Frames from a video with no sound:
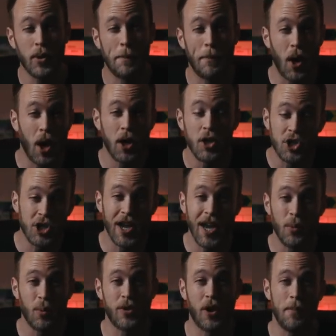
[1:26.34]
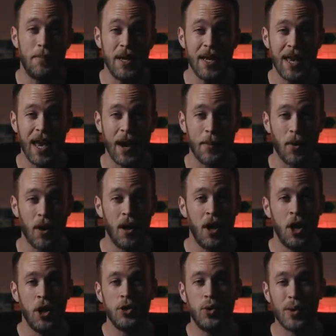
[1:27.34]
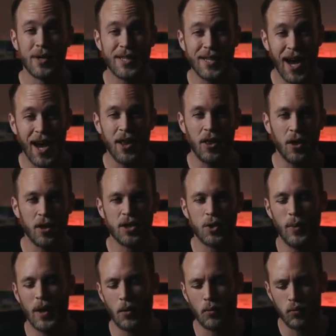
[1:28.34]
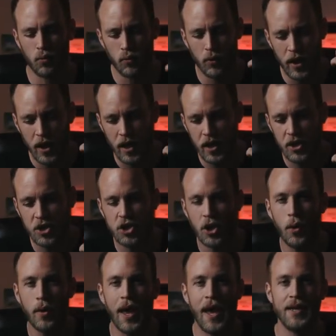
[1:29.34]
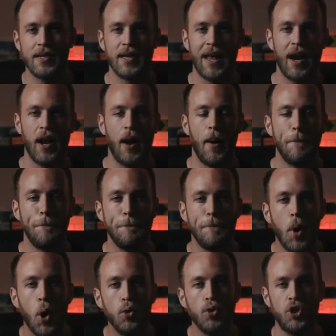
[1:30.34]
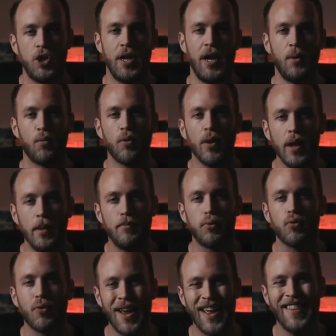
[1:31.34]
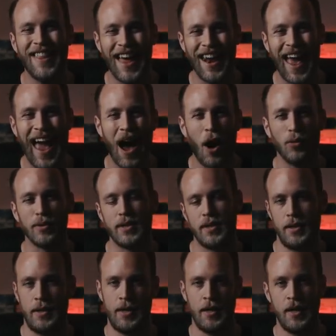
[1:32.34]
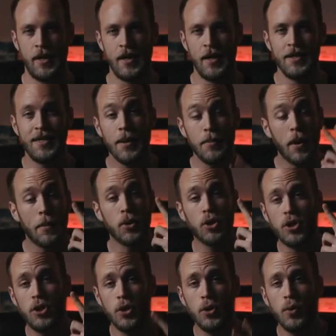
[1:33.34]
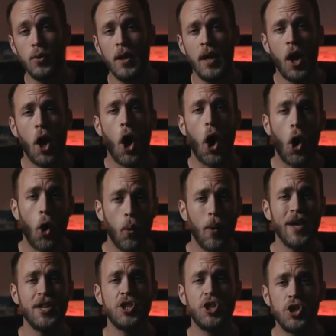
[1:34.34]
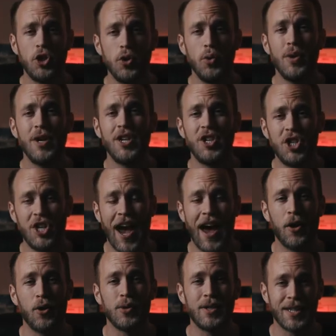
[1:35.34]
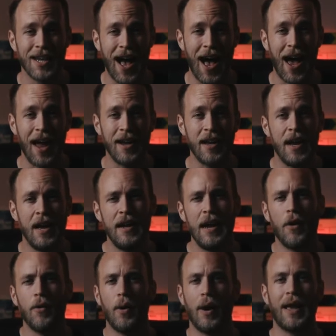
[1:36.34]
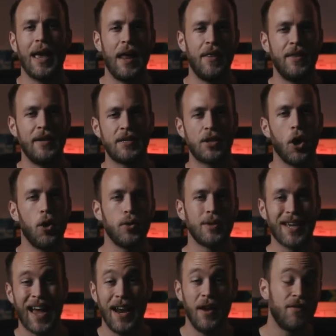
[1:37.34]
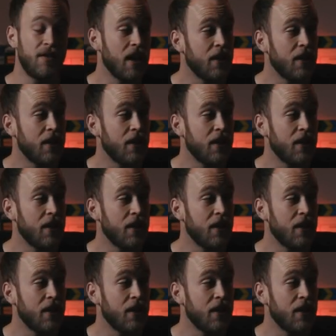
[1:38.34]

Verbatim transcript: to punch in with our b camera to a tight look so we can really showcase that emotion and really bring that out tip number two always shoot shadow side. Now, again, this goes kind of